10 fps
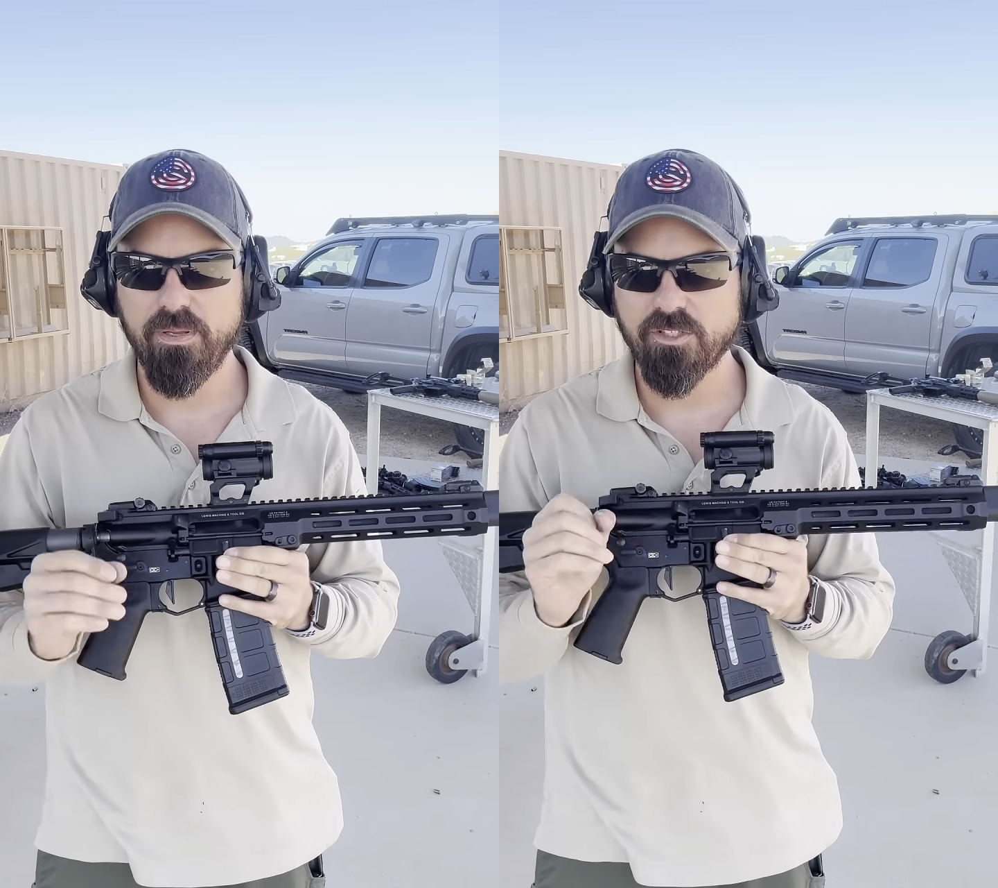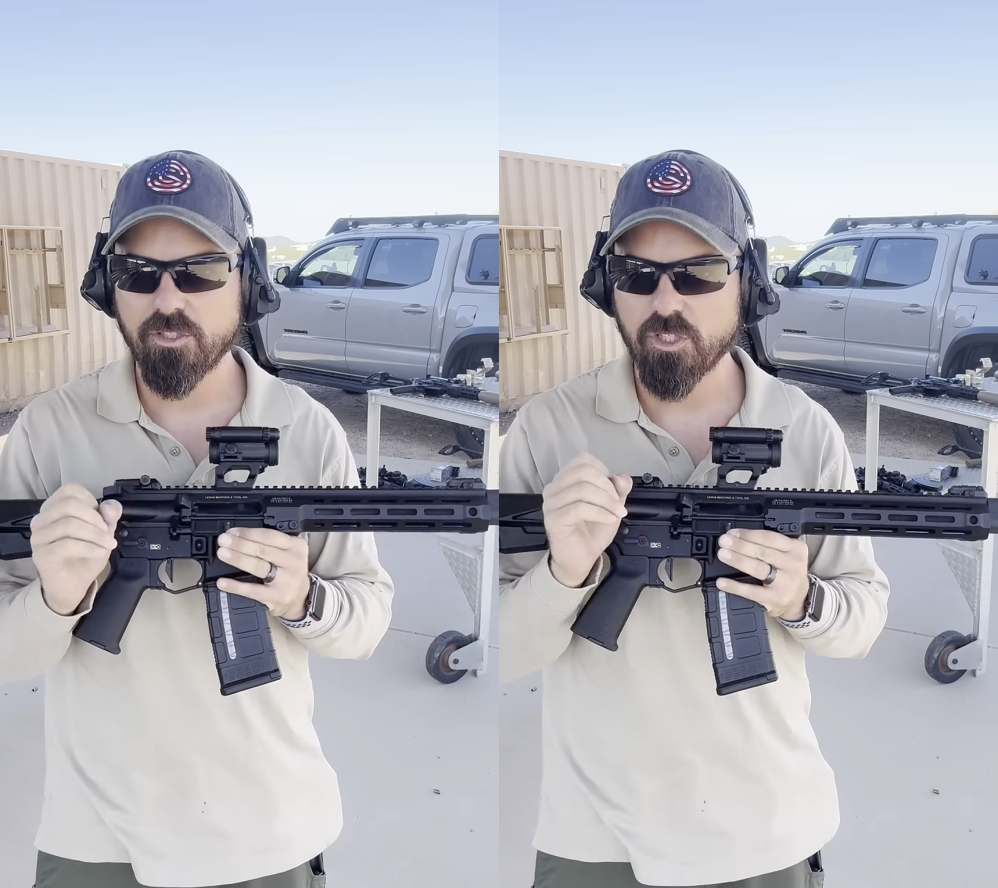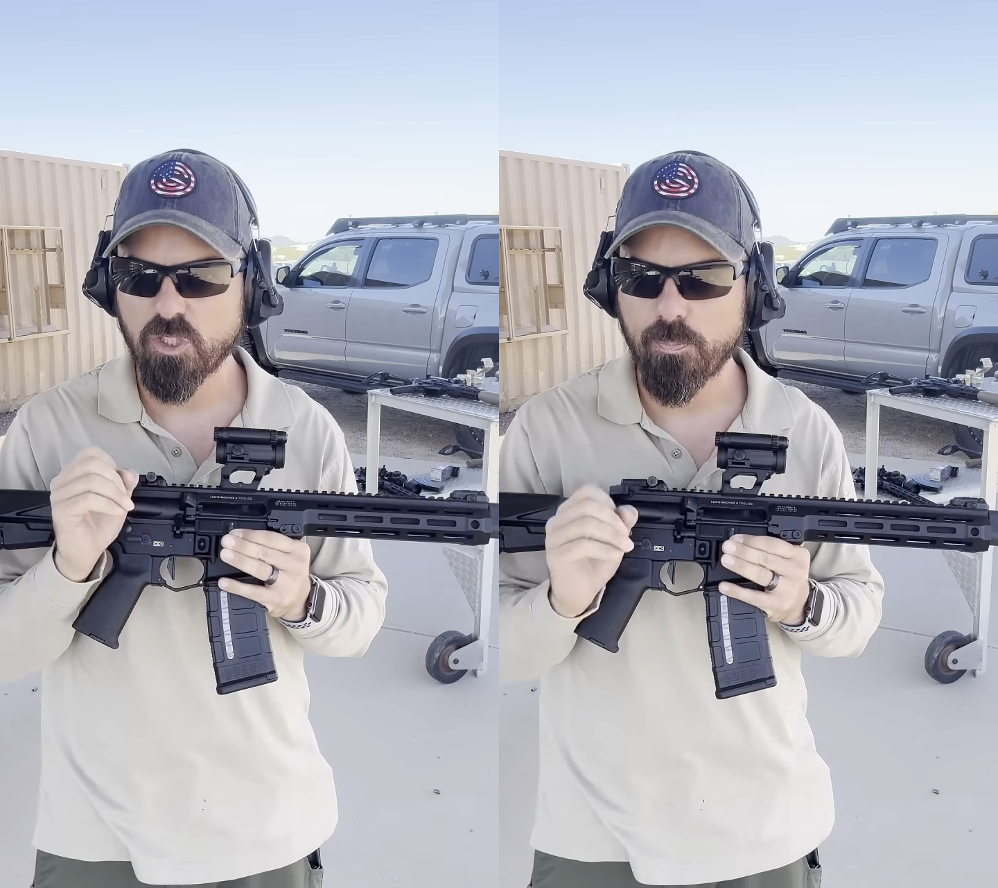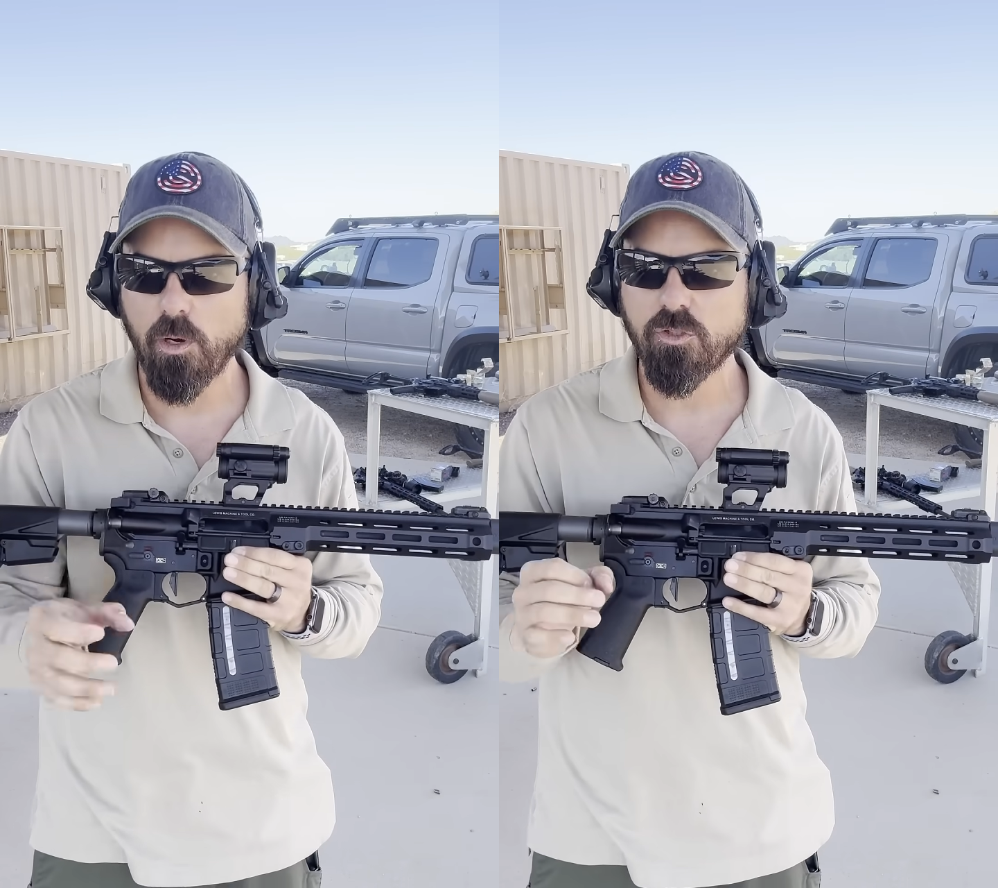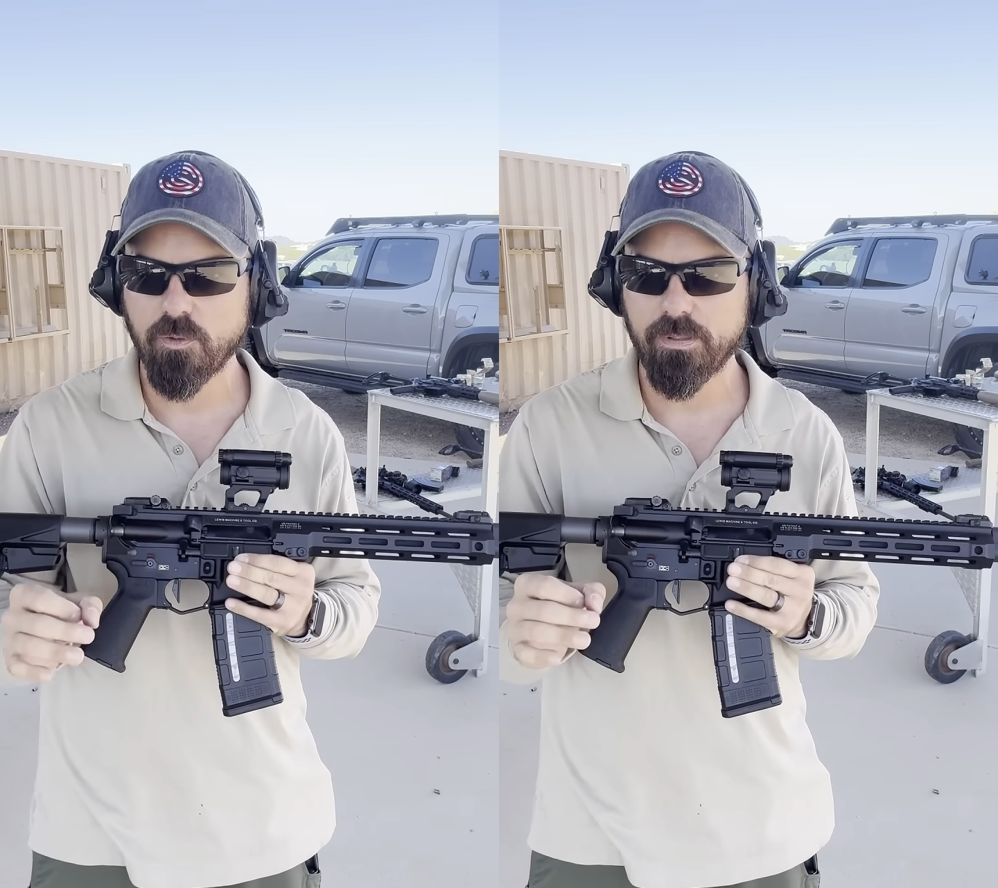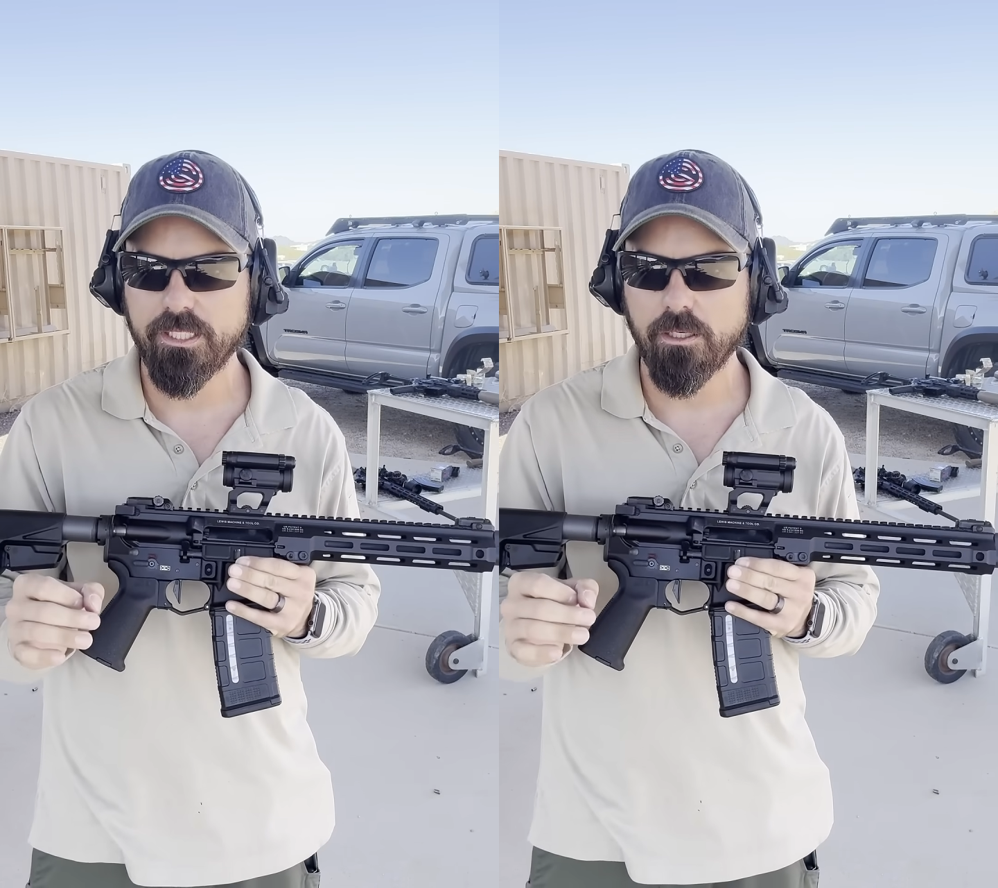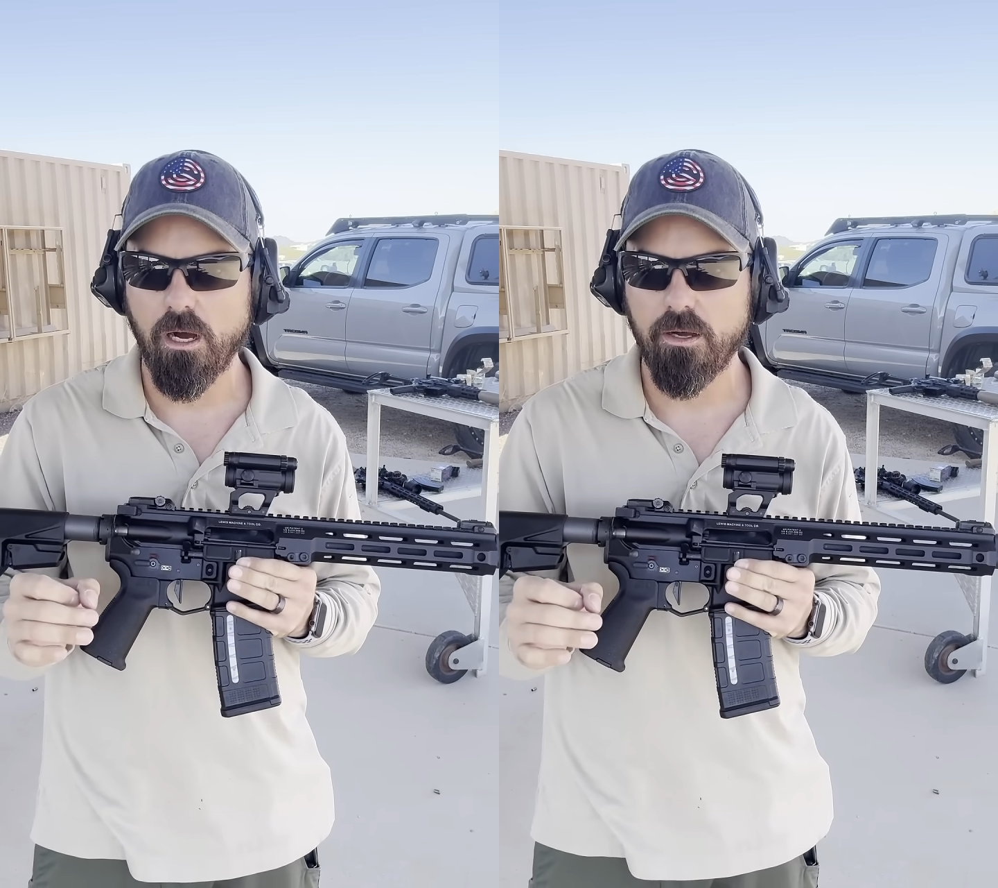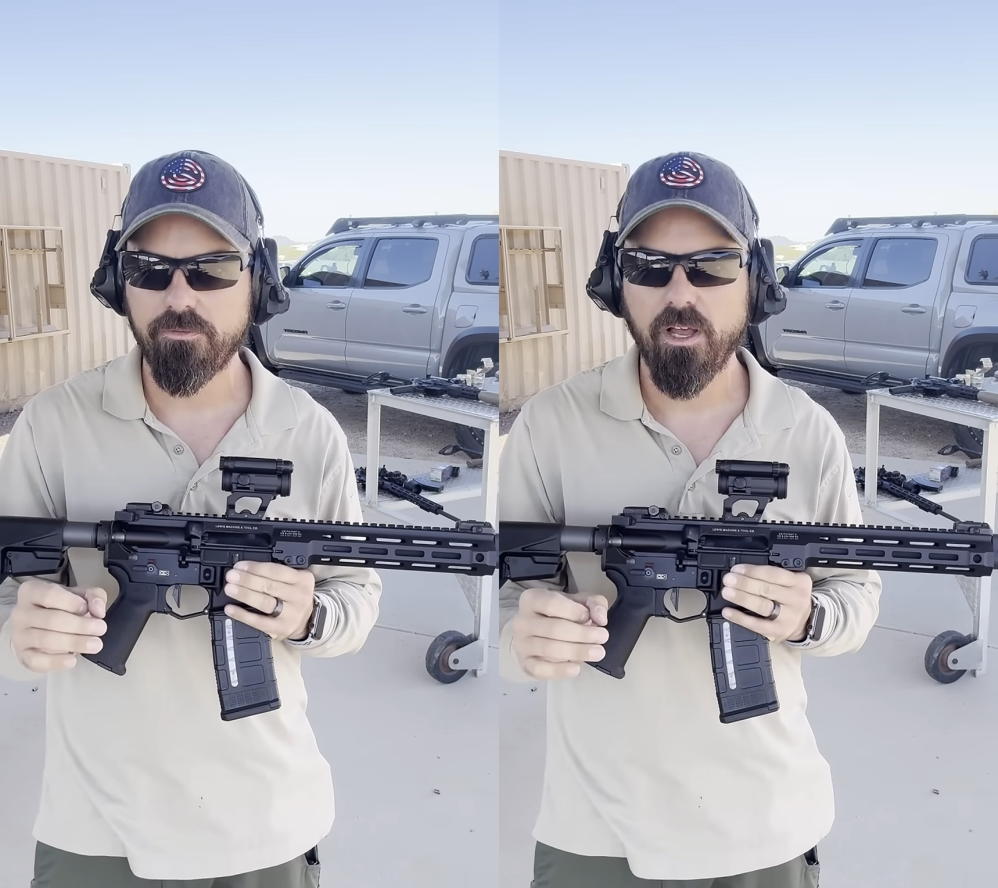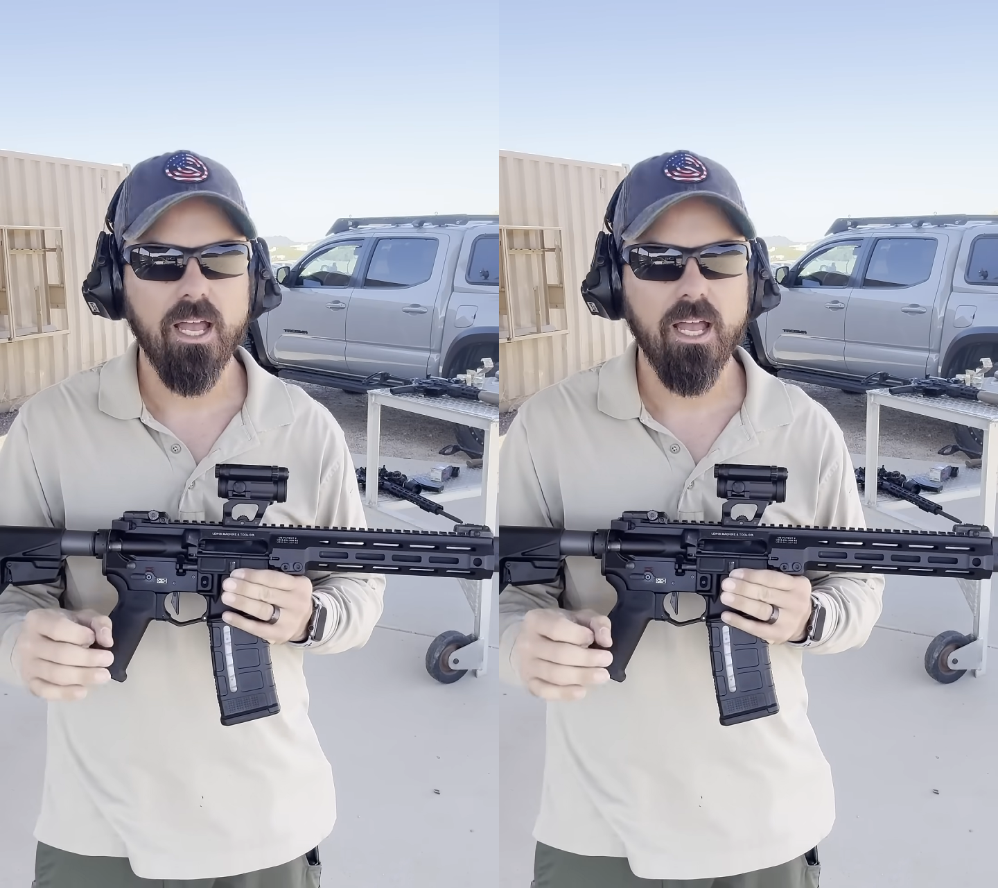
Pistons are supposed to bleed off.